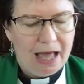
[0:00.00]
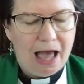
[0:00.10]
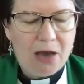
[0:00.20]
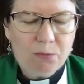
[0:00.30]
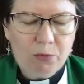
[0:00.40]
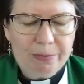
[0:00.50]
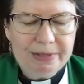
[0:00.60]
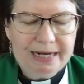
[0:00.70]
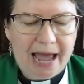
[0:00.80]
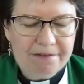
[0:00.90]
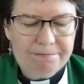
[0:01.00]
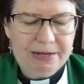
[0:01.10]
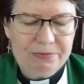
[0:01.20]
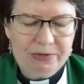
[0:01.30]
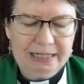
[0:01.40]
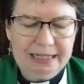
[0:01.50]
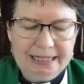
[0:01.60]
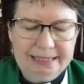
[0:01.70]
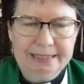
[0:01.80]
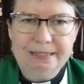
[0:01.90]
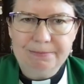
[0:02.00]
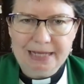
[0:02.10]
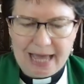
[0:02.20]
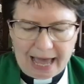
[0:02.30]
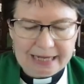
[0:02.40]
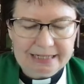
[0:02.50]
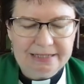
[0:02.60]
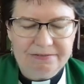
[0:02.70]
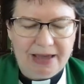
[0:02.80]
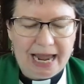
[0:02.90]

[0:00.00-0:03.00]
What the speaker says: and women have been released to be active